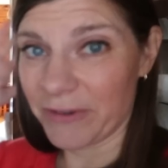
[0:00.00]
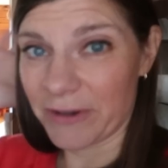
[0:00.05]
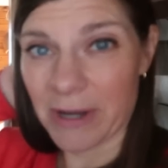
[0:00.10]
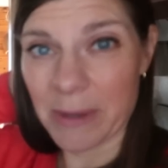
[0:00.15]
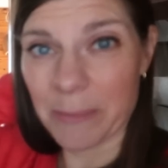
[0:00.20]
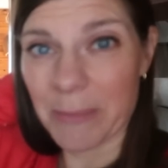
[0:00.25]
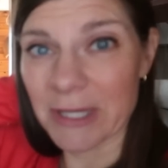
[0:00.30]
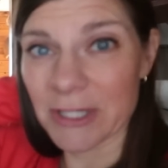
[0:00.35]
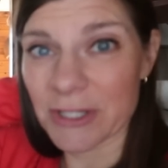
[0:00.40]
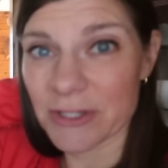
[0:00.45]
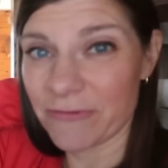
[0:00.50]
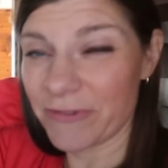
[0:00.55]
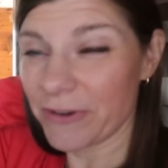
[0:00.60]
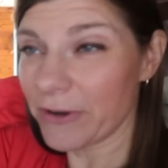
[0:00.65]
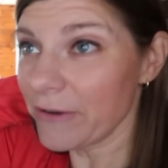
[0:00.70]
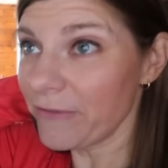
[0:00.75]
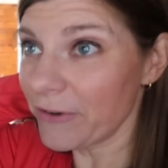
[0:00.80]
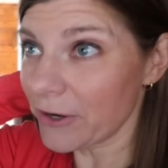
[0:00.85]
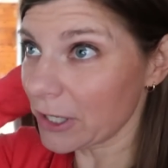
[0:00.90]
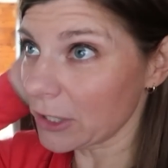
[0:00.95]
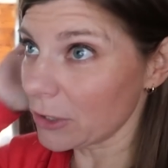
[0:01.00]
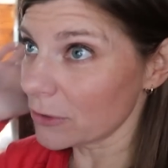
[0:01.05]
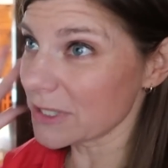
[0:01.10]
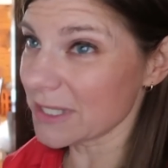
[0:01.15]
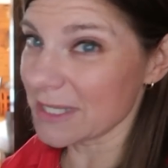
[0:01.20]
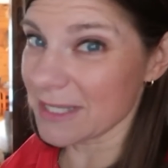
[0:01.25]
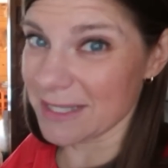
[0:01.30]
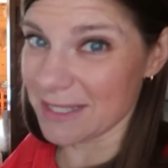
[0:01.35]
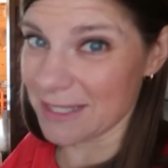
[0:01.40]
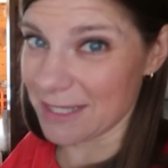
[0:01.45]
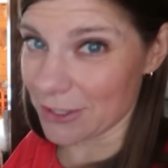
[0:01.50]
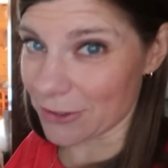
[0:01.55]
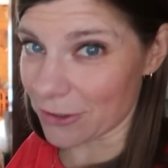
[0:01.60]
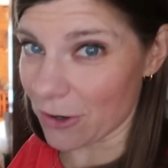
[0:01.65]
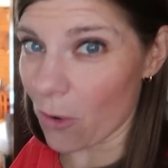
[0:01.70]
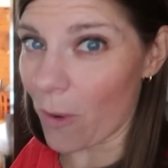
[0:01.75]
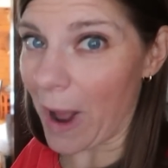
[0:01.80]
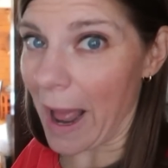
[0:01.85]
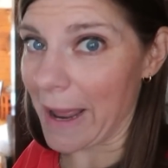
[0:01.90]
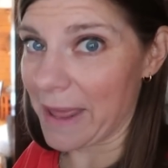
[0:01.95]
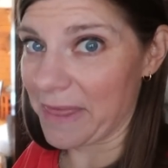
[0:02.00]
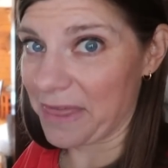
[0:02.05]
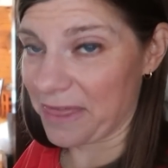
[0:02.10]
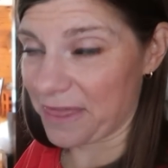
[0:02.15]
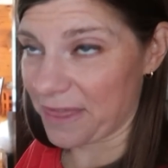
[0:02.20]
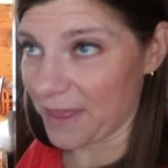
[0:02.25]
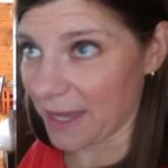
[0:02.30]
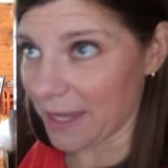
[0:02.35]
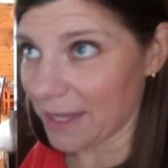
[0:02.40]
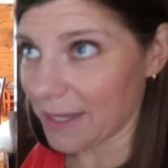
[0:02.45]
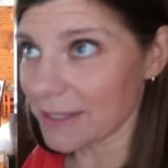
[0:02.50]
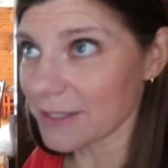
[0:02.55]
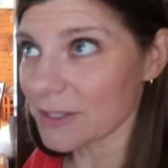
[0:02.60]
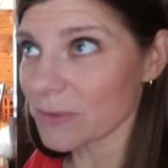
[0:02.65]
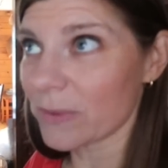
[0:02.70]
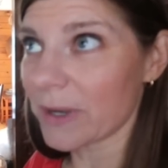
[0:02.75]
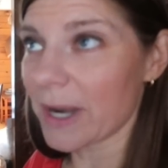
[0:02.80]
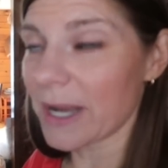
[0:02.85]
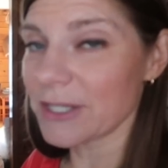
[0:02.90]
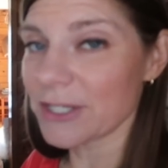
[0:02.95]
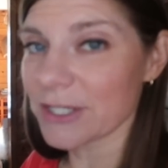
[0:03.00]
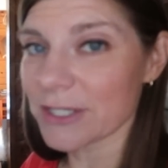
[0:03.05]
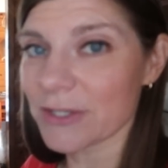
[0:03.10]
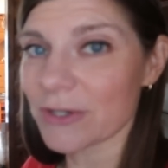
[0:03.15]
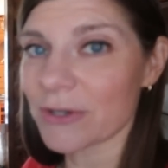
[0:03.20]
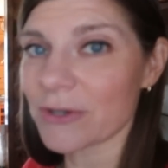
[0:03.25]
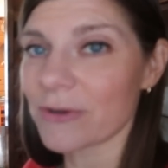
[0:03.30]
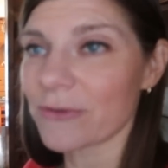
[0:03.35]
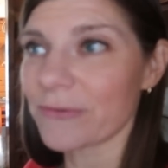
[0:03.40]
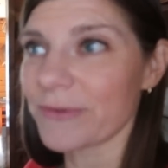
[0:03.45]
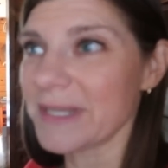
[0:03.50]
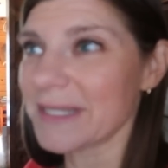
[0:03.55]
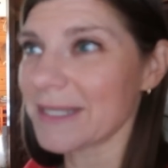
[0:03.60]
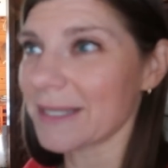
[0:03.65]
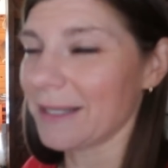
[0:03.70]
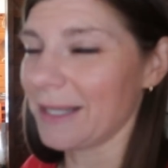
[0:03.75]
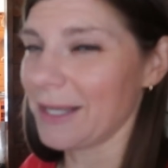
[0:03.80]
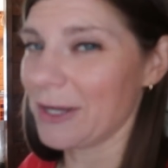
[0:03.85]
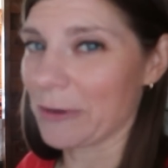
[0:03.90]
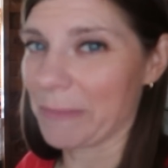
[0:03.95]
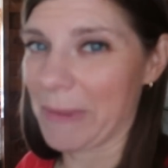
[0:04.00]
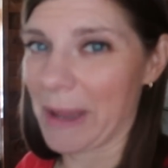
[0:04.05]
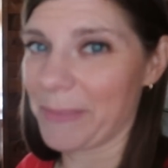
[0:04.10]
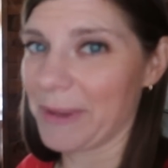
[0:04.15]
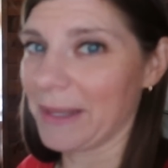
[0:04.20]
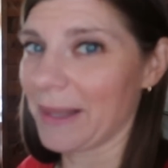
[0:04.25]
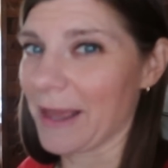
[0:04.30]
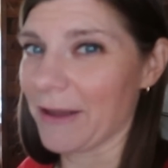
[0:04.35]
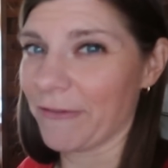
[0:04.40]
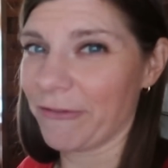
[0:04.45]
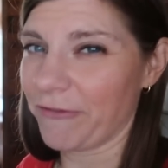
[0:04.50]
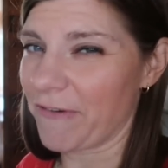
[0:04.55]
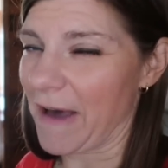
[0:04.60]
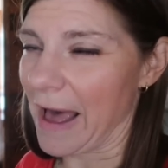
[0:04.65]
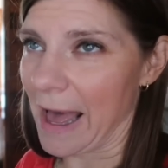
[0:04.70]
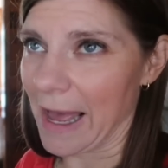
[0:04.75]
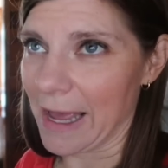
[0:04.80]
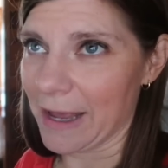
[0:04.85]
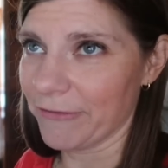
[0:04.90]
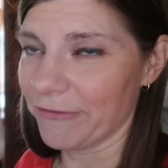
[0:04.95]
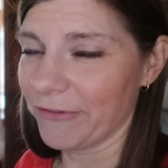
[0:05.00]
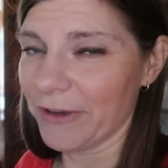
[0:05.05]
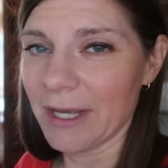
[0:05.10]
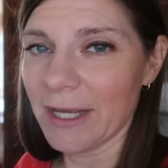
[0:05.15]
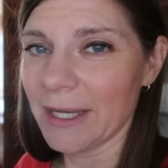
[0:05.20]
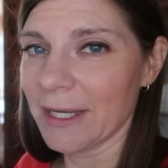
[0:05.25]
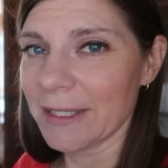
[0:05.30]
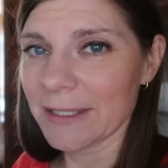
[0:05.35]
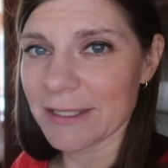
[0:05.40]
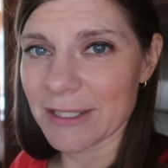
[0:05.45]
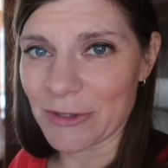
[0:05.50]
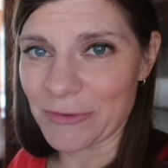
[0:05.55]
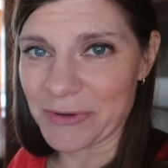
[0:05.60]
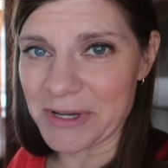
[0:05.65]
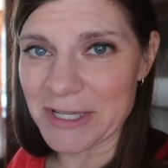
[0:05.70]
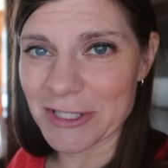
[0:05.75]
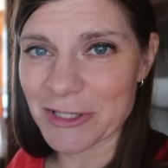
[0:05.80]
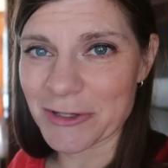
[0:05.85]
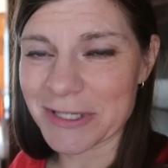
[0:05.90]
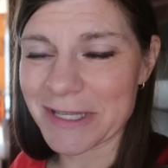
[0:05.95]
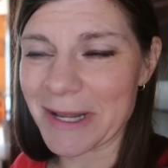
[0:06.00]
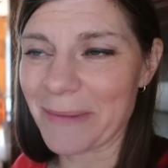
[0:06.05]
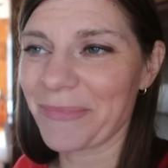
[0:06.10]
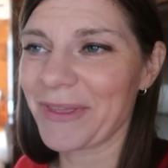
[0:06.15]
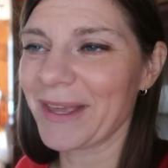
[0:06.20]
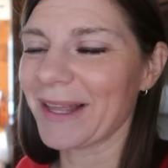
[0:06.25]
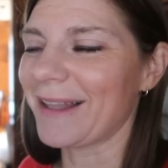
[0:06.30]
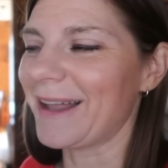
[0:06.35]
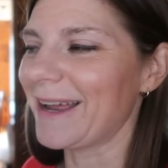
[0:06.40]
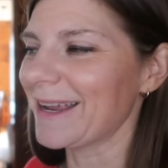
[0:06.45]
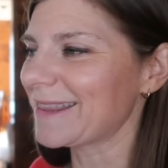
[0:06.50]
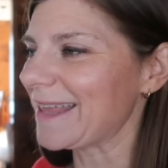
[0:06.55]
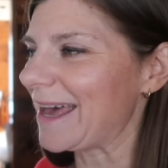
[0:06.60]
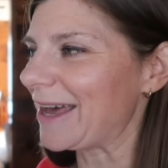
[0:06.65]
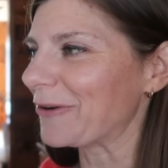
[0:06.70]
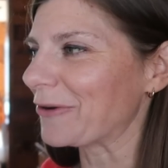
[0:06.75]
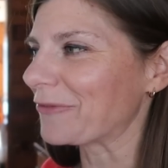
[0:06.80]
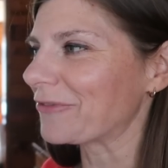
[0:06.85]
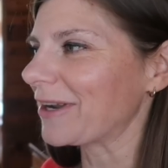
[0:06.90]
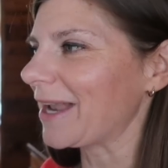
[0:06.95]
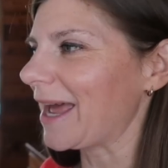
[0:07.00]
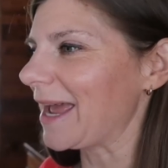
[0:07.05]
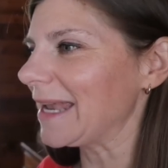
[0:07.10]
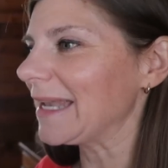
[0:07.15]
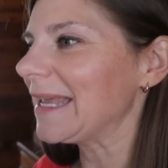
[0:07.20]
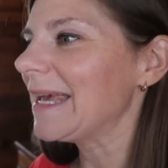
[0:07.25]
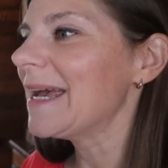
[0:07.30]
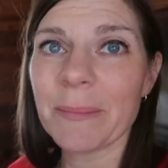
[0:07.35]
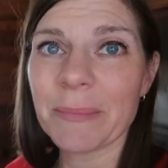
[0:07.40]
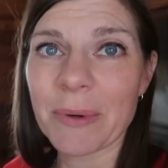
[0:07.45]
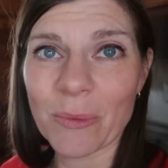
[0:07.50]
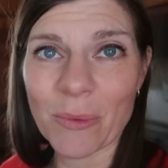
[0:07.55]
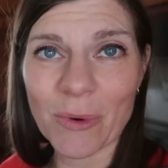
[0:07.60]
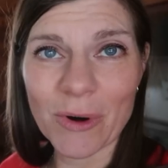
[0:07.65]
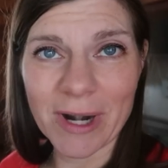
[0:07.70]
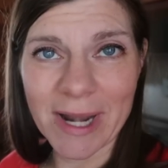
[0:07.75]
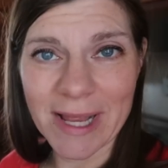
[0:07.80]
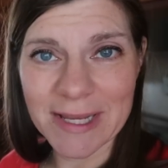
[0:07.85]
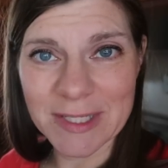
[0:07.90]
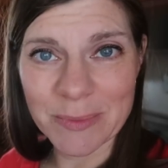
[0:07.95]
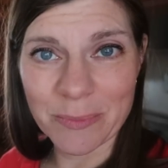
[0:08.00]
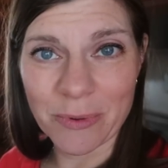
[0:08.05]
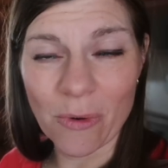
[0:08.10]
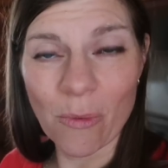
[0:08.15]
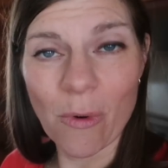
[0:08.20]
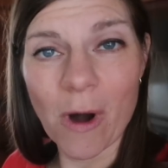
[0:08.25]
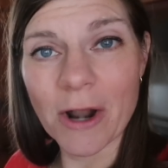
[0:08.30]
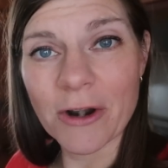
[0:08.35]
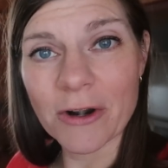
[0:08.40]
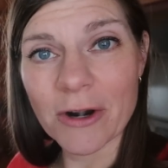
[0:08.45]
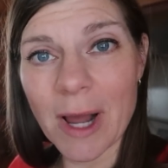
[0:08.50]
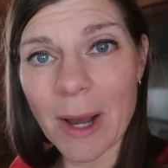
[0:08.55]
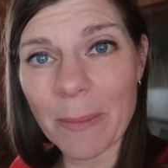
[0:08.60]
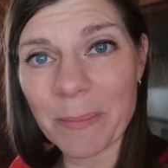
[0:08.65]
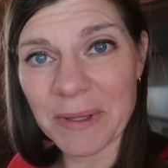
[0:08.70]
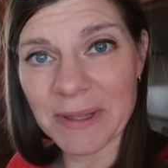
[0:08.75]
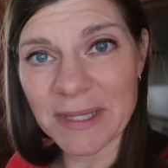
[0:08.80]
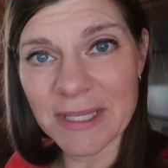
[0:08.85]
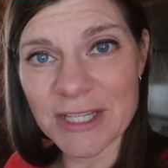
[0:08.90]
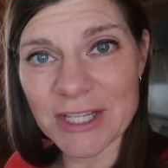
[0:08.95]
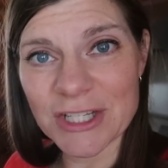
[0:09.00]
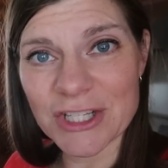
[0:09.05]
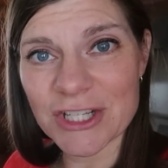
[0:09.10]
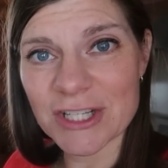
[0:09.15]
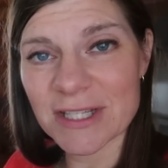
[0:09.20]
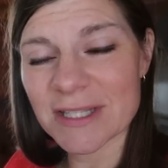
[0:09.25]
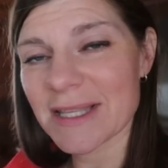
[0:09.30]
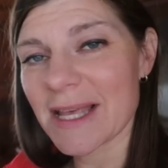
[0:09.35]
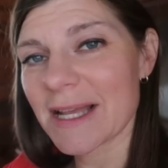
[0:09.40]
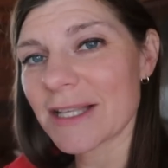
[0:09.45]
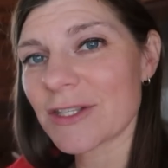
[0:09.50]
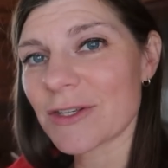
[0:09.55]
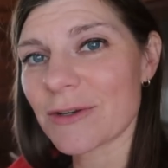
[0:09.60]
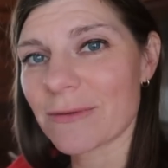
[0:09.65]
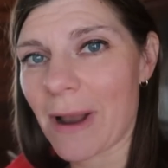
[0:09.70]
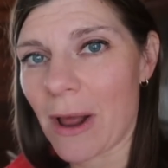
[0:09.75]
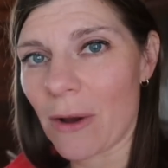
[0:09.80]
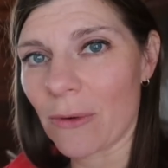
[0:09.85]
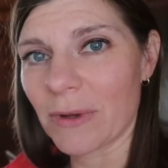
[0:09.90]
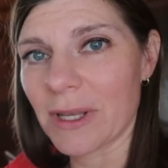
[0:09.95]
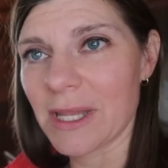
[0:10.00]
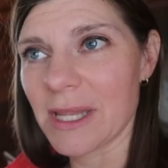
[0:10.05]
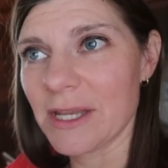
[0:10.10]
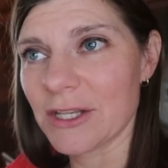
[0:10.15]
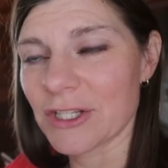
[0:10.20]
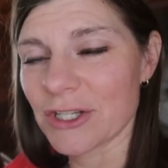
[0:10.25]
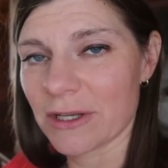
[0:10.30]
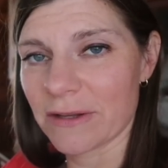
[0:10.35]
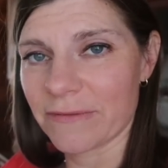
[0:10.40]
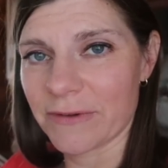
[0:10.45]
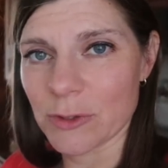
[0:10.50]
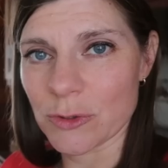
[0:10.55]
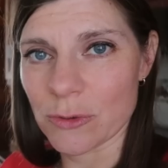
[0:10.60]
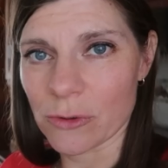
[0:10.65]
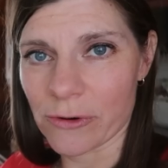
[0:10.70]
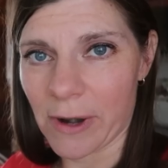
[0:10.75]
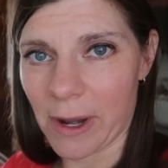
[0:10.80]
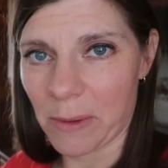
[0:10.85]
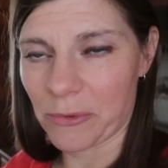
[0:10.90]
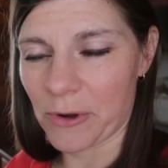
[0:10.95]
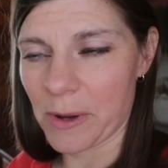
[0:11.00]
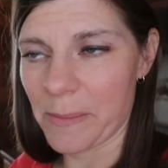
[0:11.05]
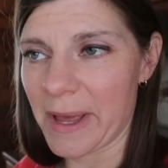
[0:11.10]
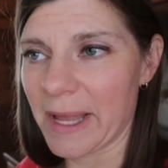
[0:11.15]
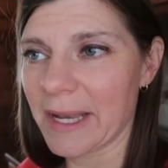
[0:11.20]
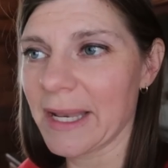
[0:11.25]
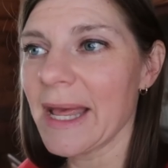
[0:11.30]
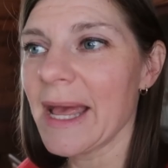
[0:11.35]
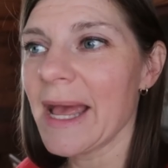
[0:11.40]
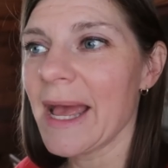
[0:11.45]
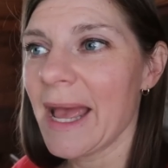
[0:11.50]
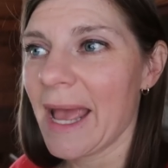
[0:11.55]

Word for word: very much, very, very close to zero, I think is what I just heard recently, or maybe like five degrees or something like that overnight. But Warren has to put water up in the ditches that surround each individual cranberry bed.